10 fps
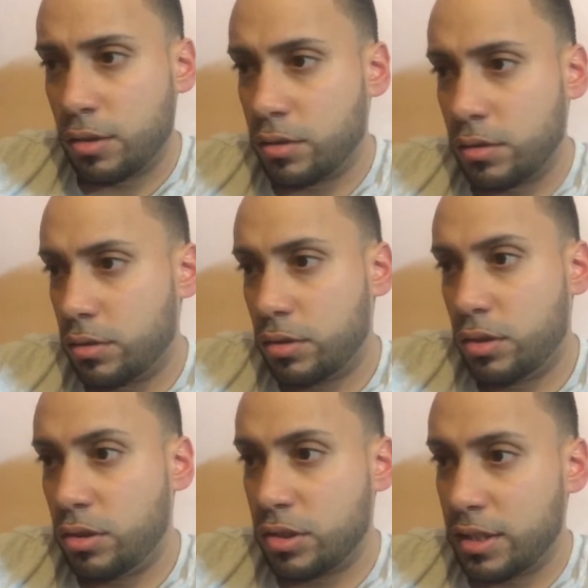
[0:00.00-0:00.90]
don't.
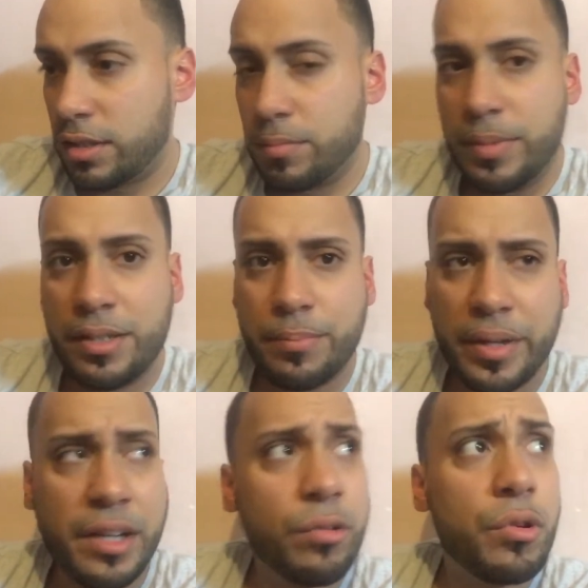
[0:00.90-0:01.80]
You just gotta be
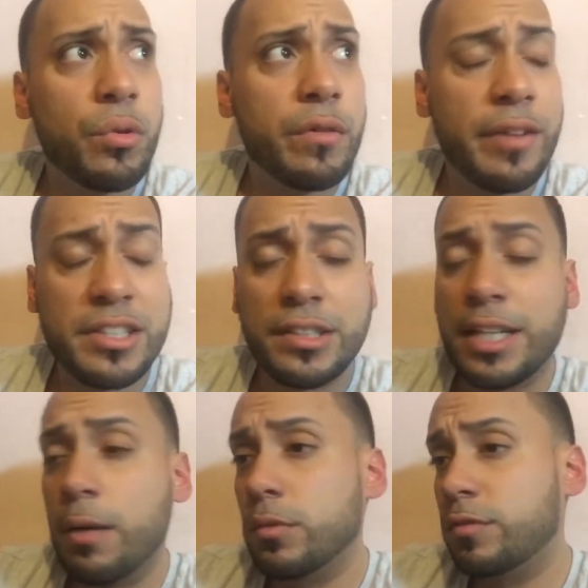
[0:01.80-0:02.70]
picky who you invest your
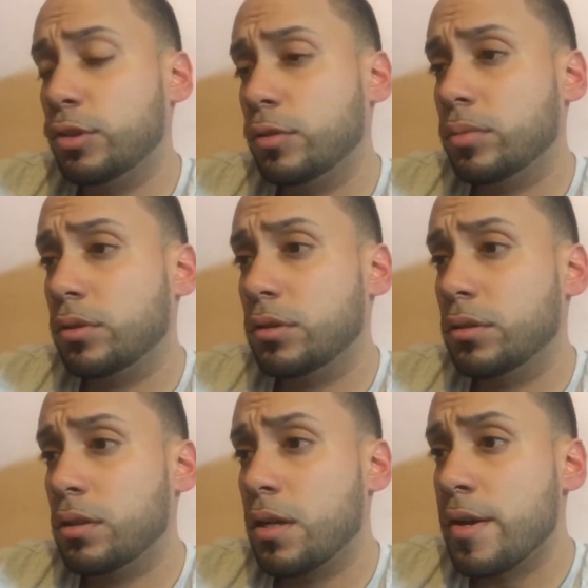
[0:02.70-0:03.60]
time with. You know what I'm
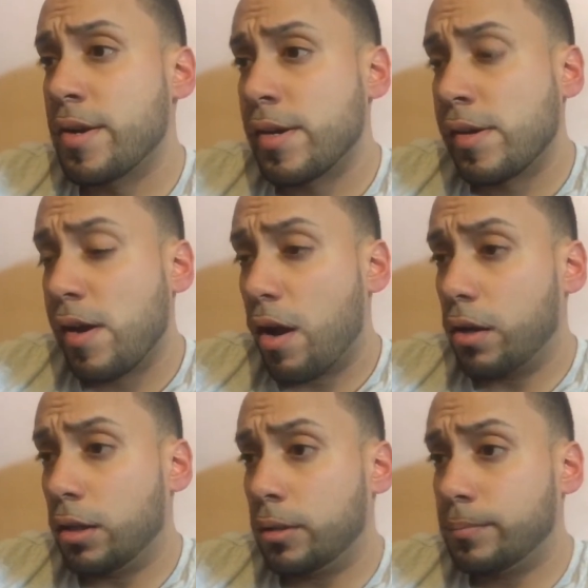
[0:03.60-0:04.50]
saying?
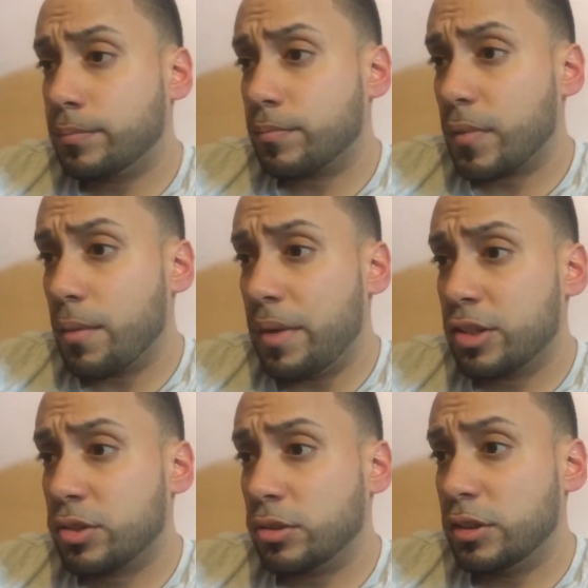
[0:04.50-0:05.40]
Um, make
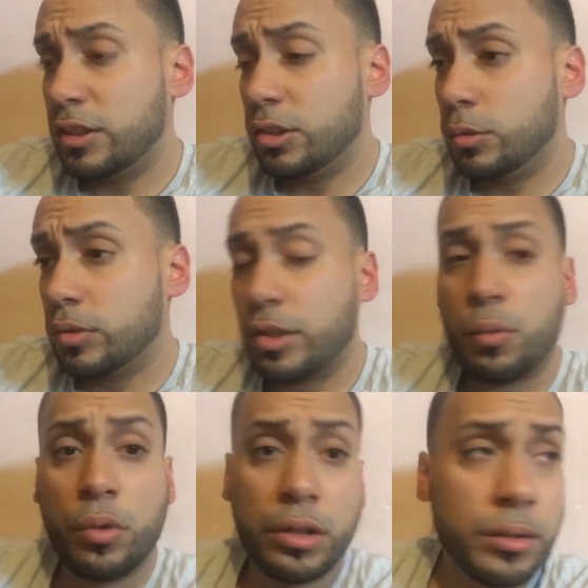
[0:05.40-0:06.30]
sure they know what they
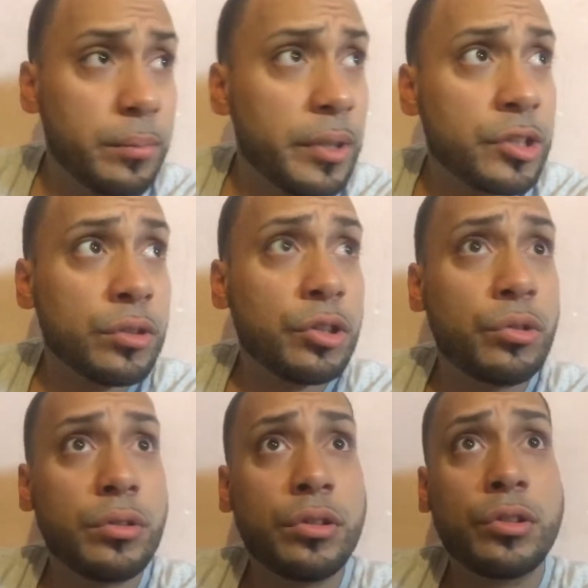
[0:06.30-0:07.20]
want. Make sure
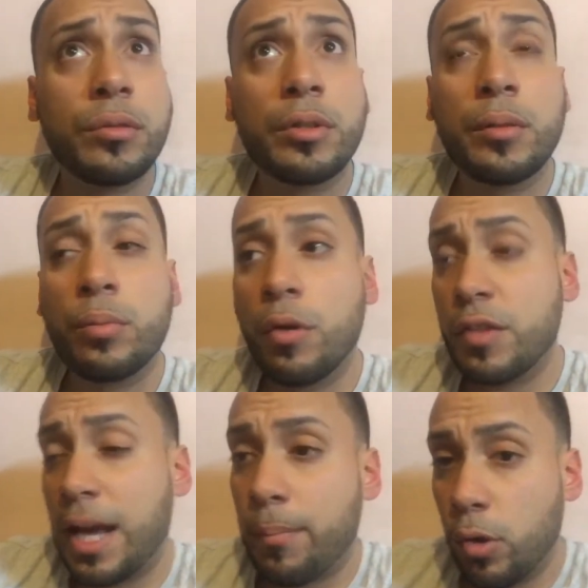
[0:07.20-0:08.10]
you you know you both
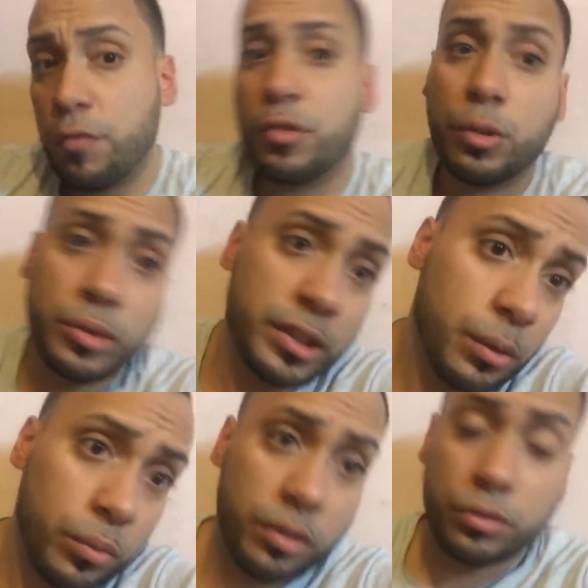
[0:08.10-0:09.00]
y'all both know what
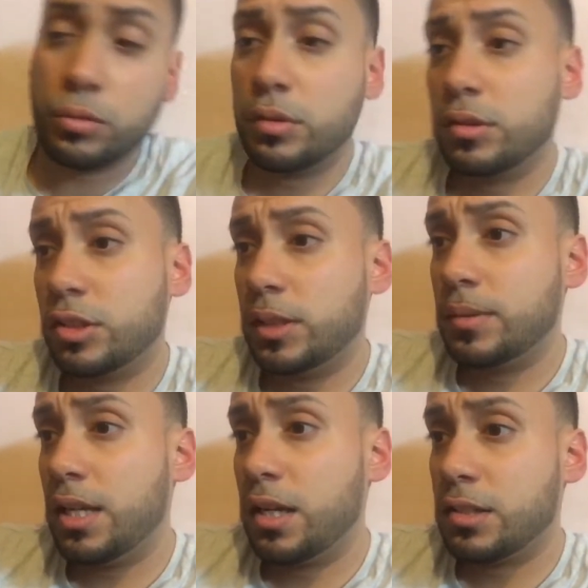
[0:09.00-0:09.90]
y'all want too at the same
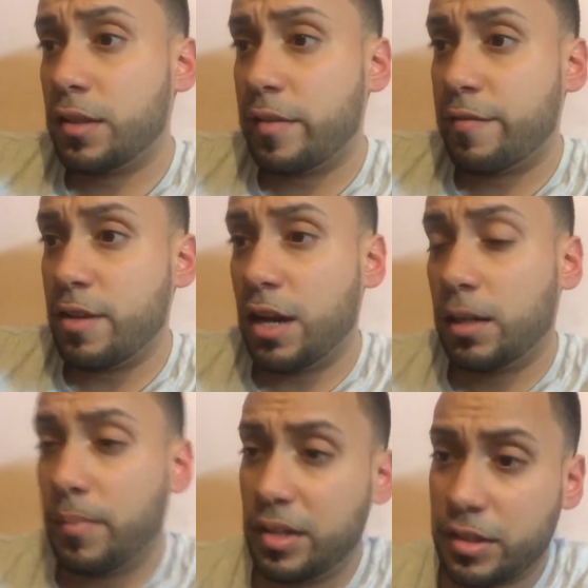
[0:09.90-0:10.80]
time. Cause if y'all
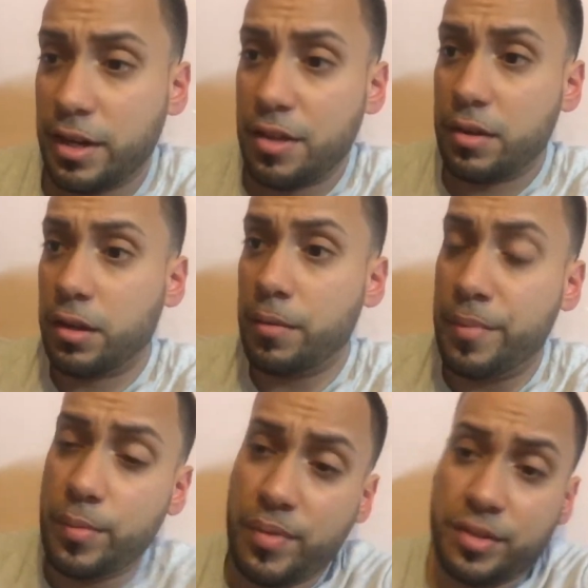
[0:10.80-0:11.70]
gonna be together, a
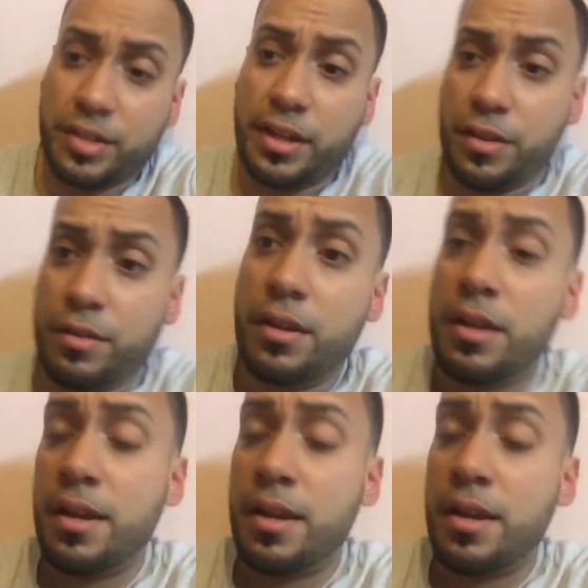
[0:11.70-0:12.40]
commitment together,